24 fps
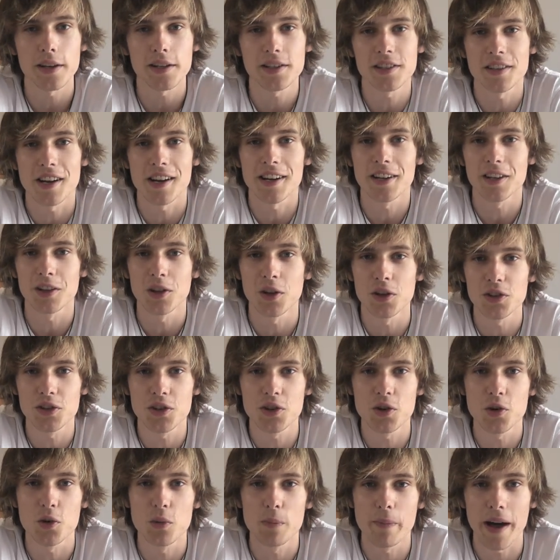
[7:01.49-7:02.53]
a
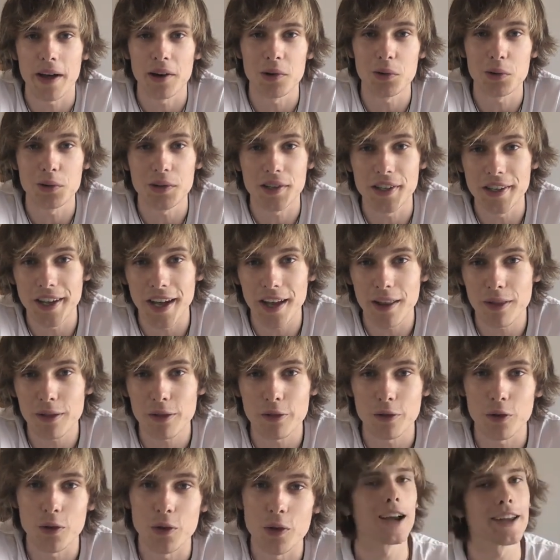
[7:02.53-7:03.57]
psychological battle to get through.